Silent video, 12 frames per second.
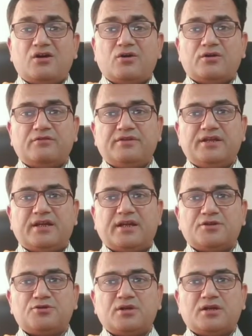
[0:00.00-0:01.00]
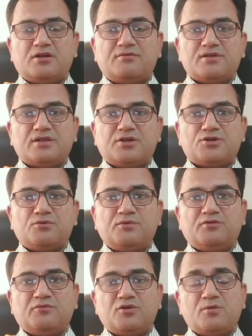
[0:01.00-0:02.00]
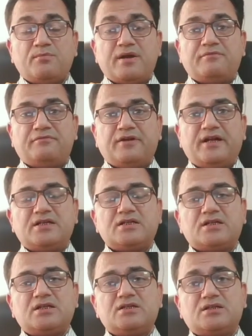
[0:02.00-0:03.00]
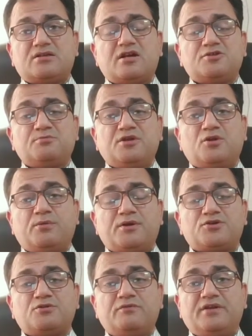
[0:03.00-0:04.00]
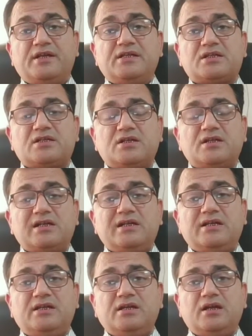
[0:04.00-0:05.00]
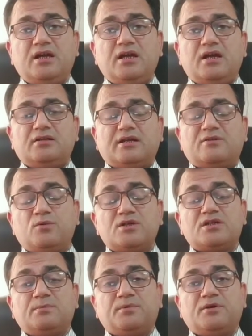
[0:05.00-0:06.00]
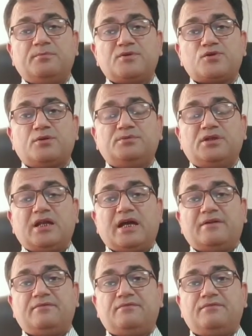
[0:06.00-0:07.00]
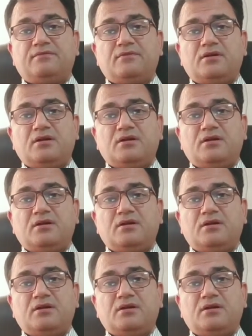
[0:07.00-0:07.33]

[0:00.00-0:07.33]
On a very casual conversation with one of my friends, he just asked me a question very instantly, that what's the purpose of the life?